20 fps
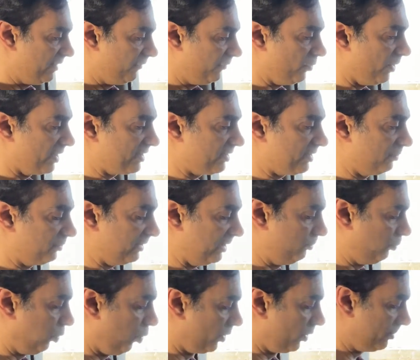if you want
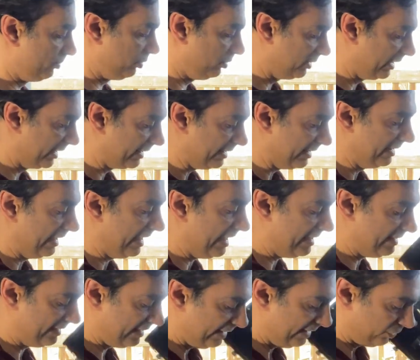something portable like an
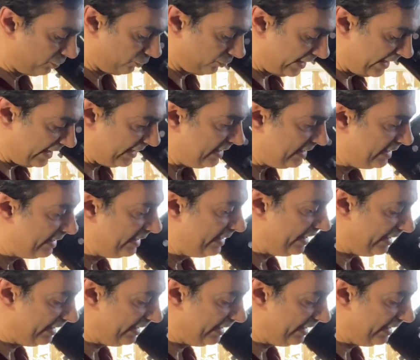AZ3,